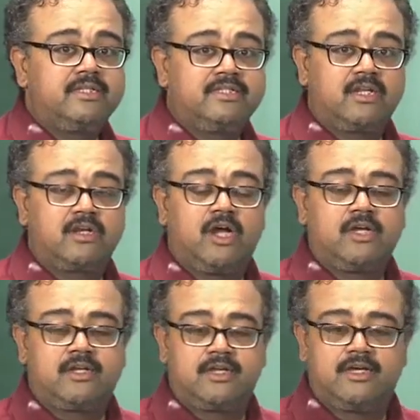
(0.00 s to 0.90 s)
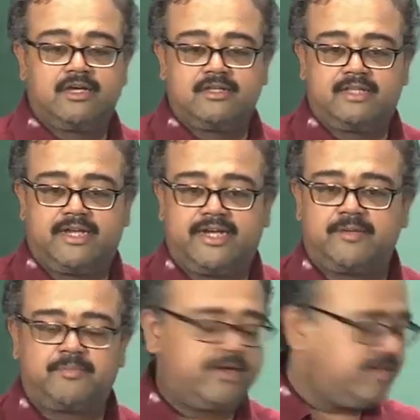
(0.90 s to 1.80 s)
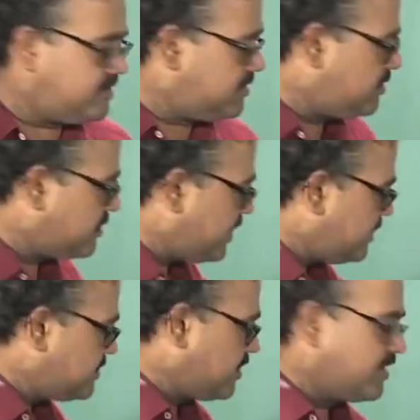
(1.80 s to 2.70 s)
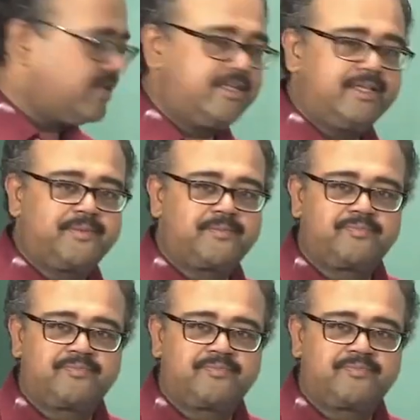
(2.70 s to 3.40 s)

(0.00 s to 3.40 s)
these are not the data points, okay, these are the